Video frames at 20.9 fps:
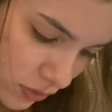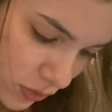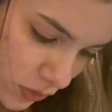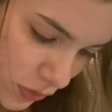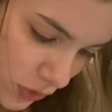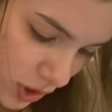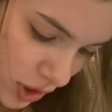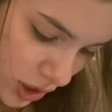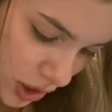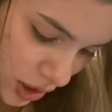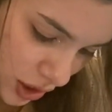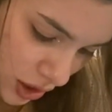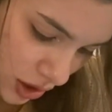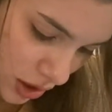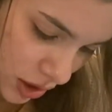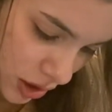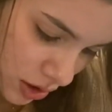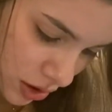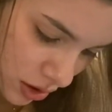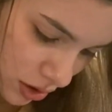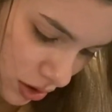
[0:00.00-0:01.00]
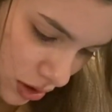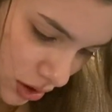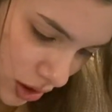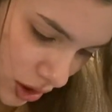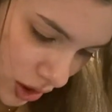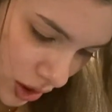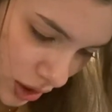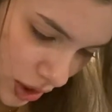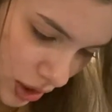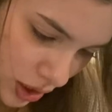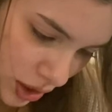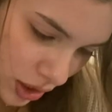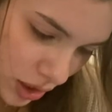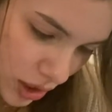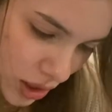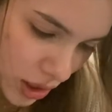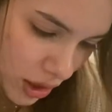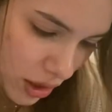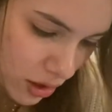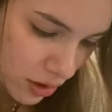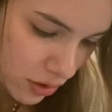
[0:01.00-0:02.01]
Okay, and then the
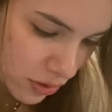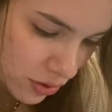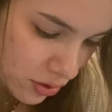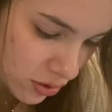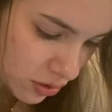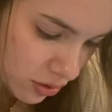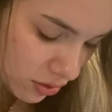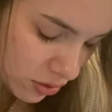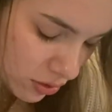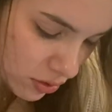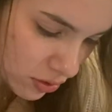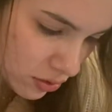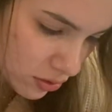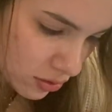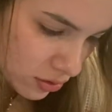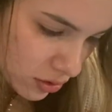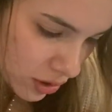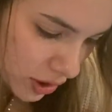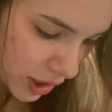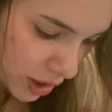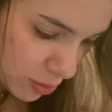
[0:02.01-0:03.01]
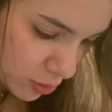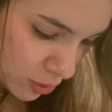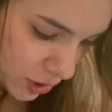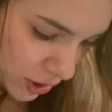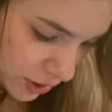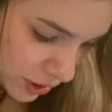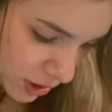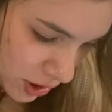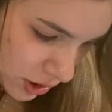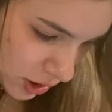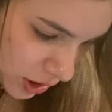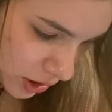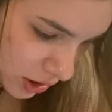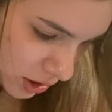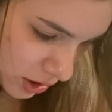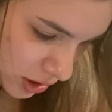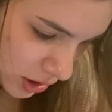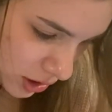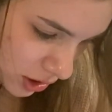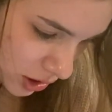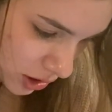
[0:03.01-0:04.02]
other libraries, let's
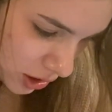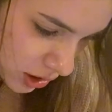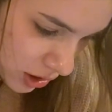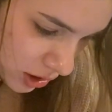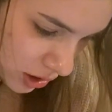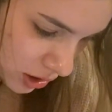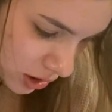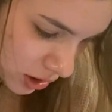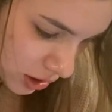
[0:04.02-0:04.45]
see.